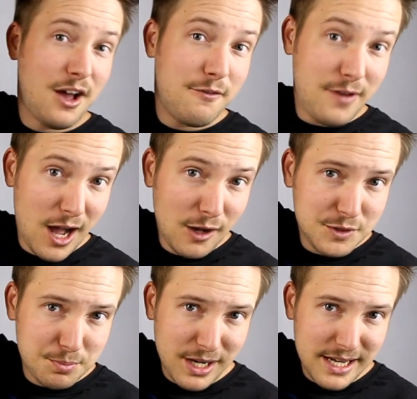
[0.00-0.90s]
valve
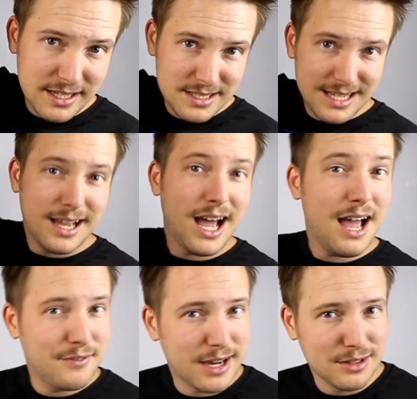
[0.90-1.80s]
springs,
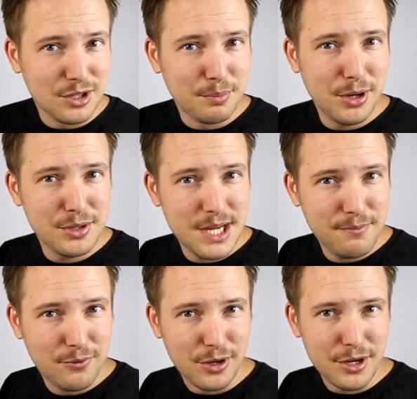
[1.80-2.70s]
I've got a little pro
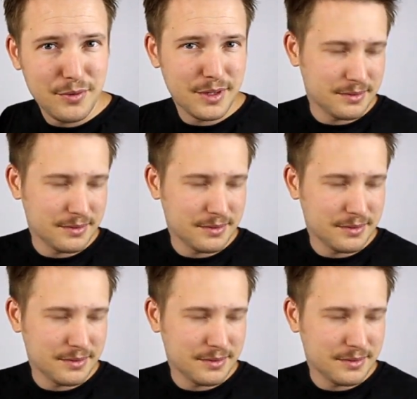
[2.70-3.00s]
tip for you.